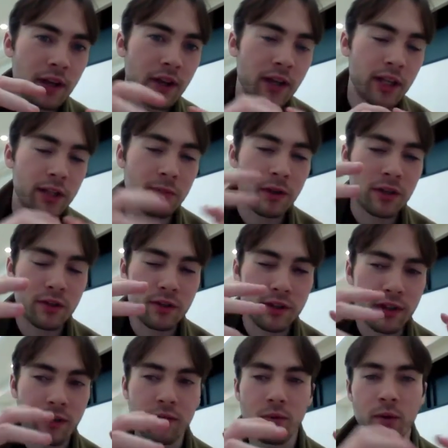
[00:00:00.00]
a special
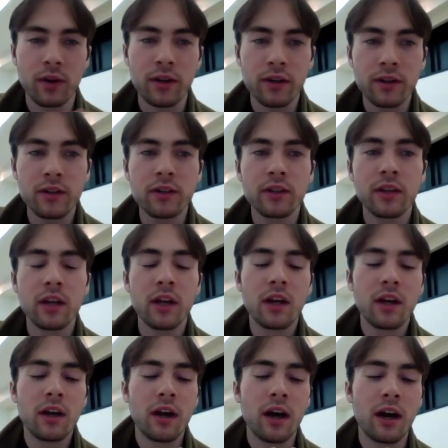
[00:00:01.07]
set of words
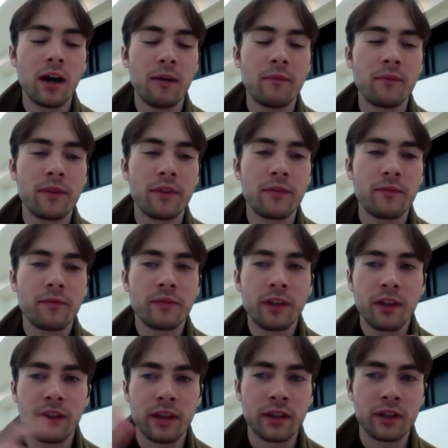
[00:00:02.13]

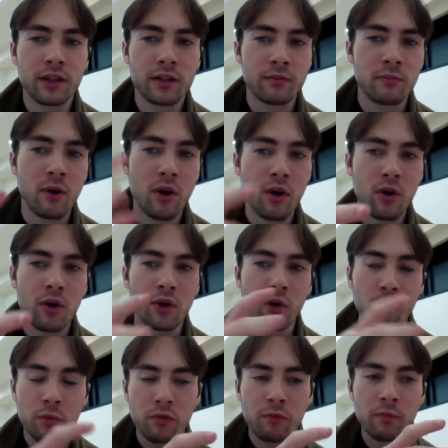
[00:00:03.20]
that a small
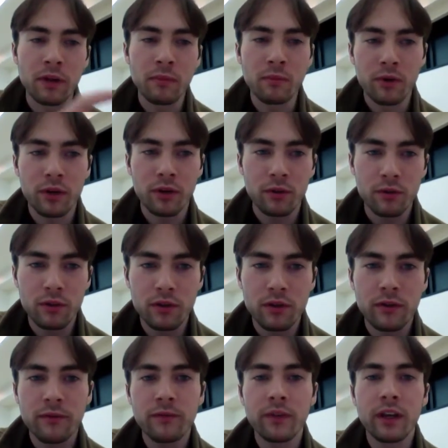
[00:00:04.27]
group of people use.
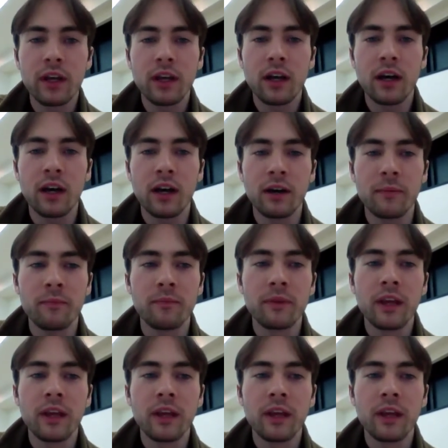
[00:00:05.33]
Um,